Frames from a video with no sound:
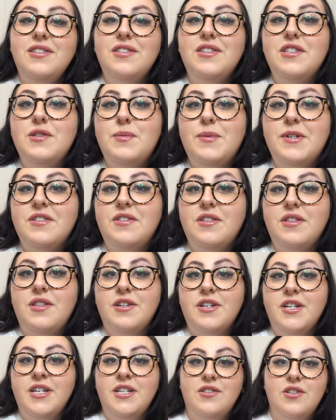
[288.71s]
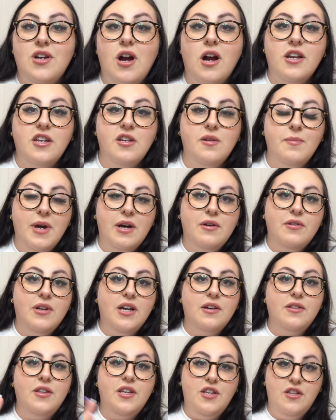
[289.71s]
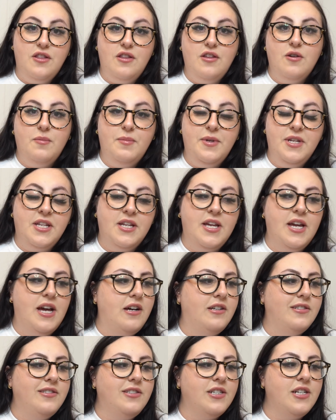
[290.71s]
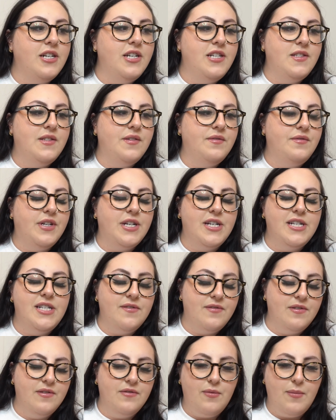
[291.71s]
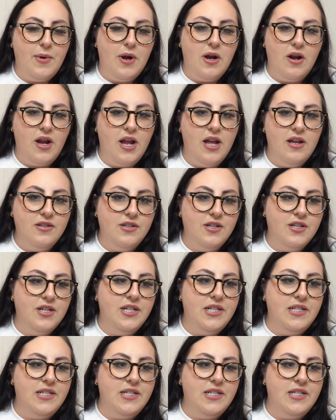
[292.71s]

this conspiracy theory is talking about how the Ethiopian calendar is very different from our calendar.